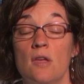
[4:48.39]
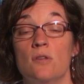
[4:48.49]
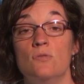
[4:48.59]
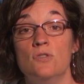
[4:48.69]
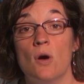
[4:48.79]

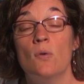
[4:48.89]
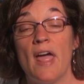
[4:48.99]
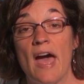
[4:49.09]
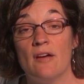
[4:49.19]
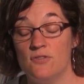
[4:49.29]
You don't
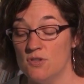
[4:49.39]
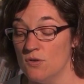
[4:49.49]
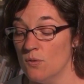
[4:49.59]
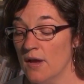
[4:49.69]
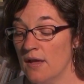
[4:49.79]
have
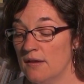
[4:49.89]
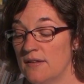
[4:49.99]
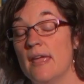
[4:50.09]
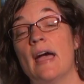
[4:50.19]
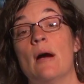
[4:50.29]
to
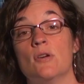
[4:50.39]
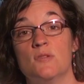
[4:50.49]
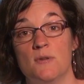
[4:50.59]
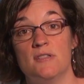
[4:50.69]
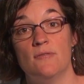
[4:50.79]
take our
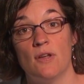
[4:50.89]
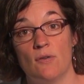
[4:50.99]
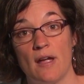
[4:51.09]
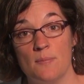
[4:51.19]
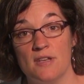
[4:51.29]
specific
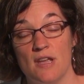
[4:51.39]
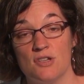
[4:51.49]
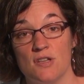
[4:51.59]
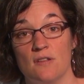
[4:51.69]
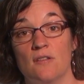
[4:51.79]

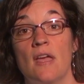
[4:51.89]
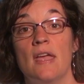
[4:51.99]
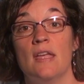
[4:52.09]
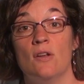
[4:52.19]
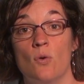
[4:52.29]
recommendations
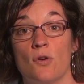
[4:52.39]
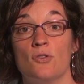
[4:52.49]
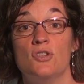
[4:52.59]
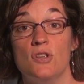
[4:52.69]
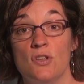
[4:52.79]
in
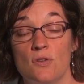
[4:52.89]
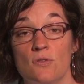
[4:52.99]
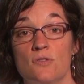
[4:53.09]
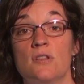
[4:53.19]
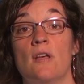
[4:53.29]
order to
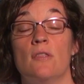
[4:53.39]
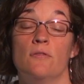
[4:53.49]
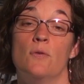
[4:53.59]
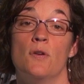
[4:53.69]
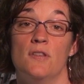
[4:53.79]
use the
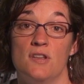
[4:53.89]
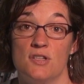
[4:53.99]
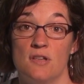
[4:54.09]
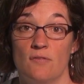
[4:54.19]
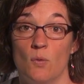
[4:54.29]
fourth
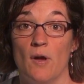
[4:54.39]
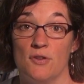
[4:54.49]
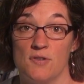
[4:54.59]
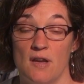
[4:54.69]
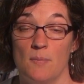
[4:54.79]
edition of The
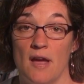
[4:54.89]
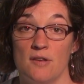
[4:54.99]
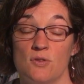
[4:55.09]
Well-Trained Mind.